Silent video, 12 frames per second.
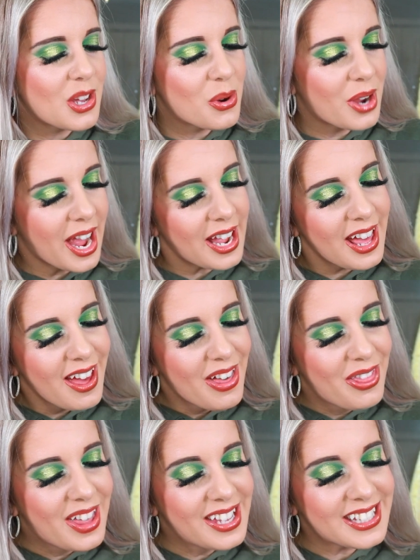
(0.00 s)
okay,
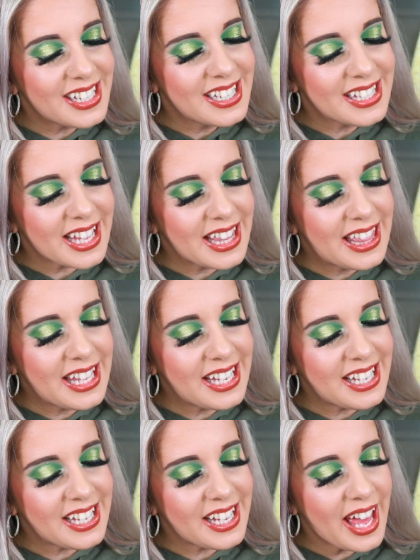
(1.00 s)
this is
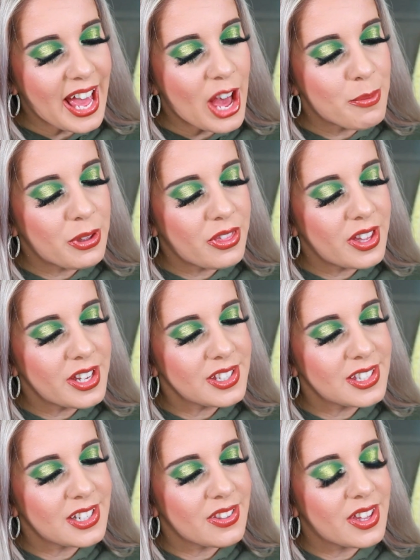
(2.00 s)
the
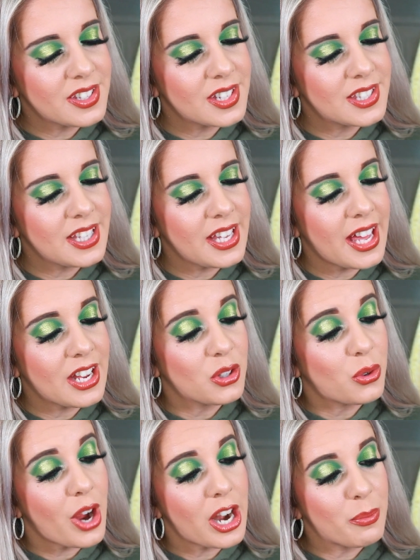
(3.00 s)
Amethyst. This is the
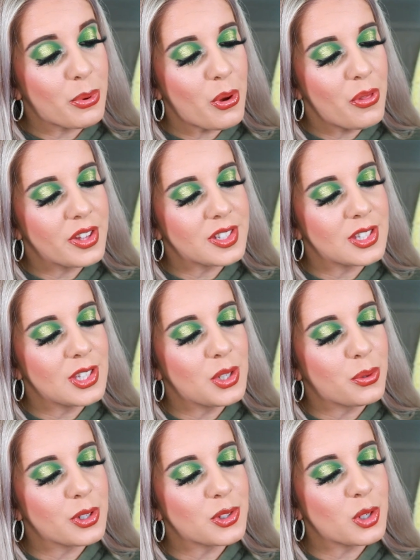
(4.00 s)
Incredible. This is the
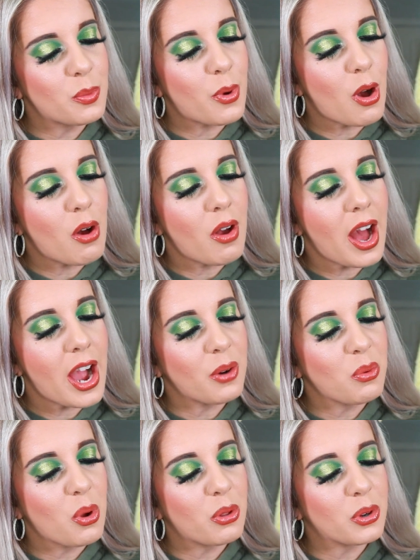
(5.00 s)
Crystal Ball High
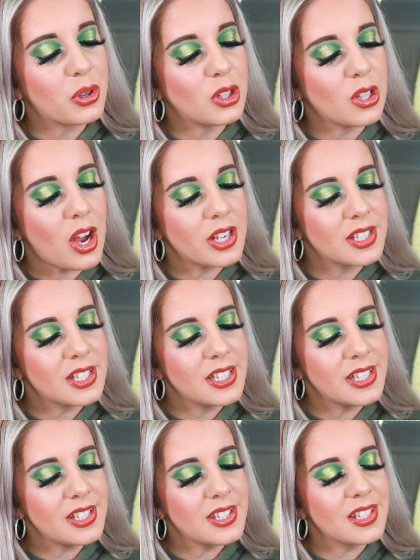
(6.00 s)
Roller
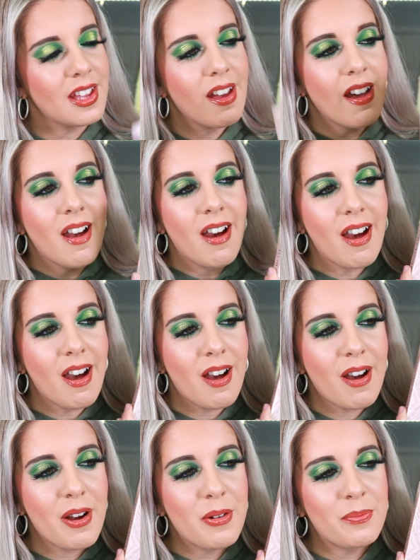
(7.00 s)
Glosses.
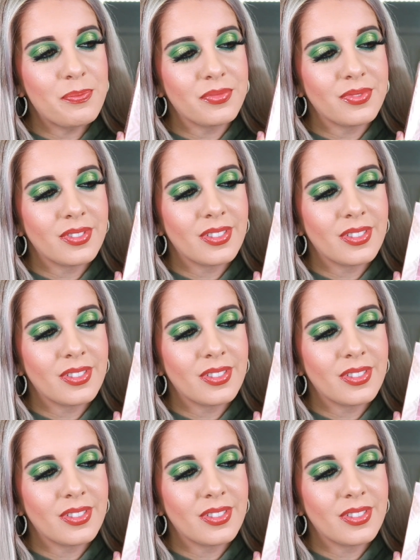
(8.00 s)
Didn't